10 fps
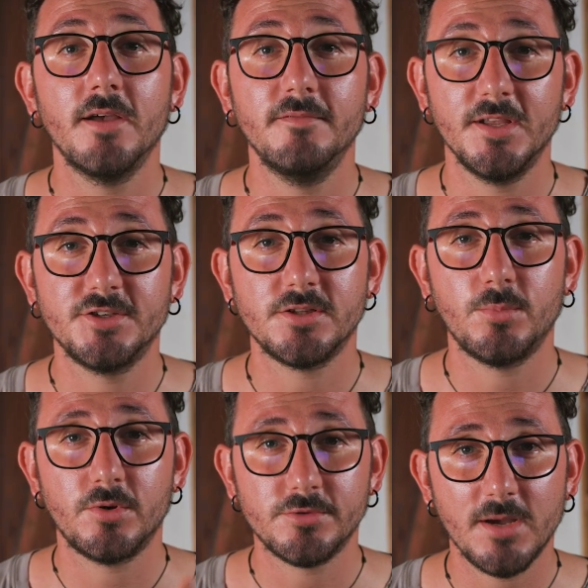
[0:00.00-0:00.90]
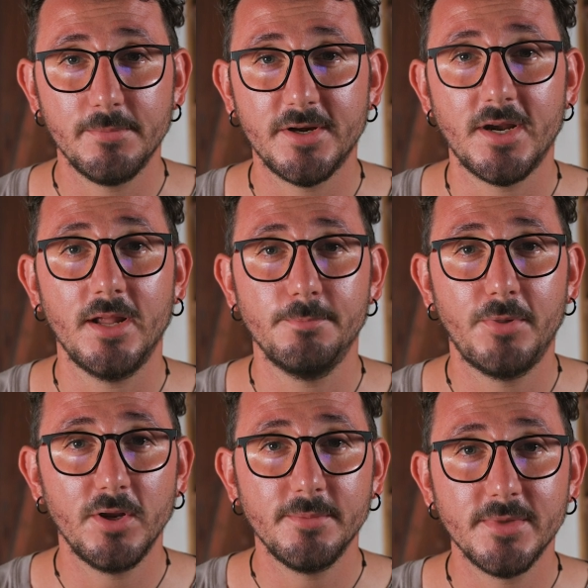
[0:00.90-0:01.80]
vegetable rubber and
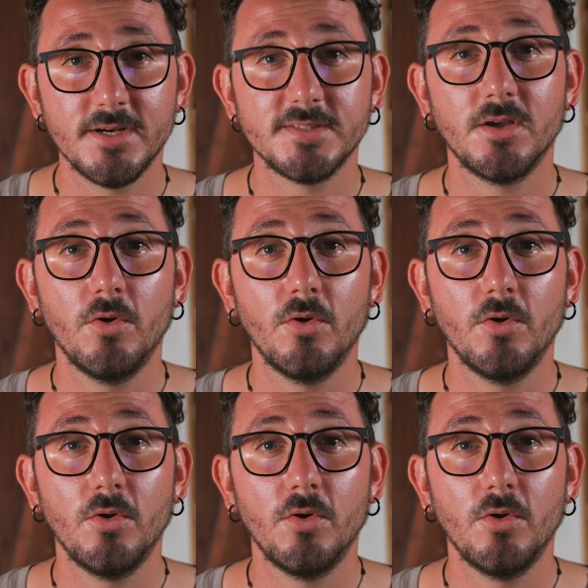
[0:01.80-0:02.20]
polymers